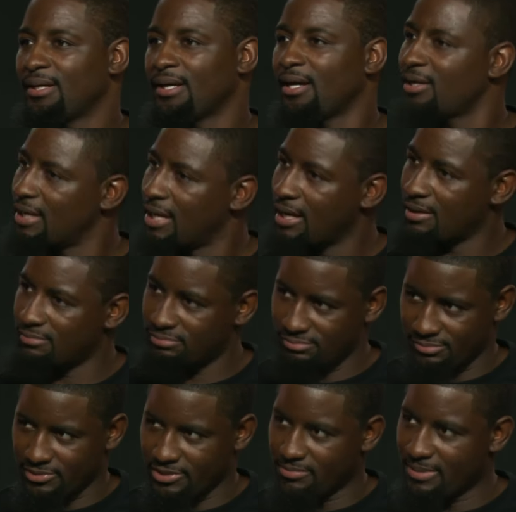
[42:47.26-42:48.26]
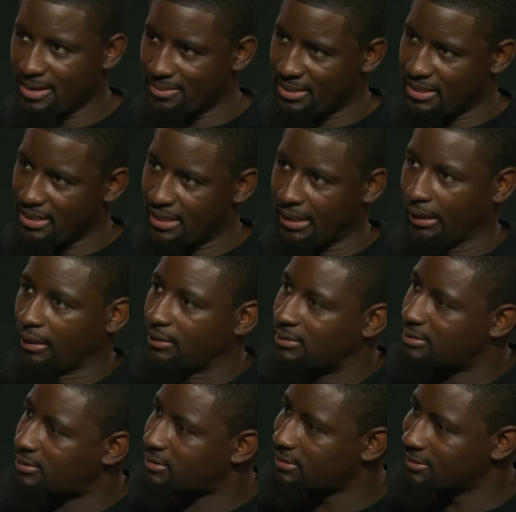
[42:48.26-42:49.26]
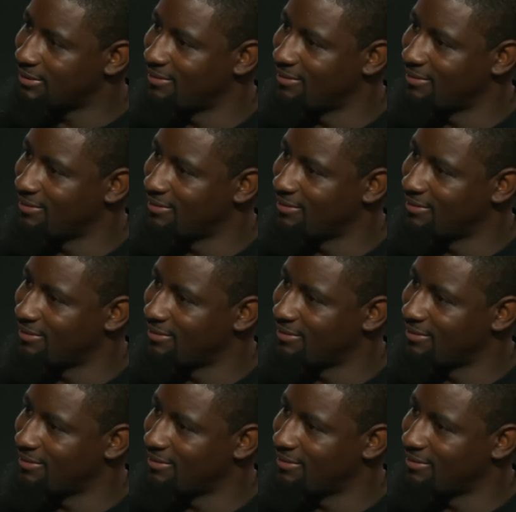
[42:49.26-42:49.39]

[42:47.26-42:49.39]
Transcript: I'm like, well, maybe it is.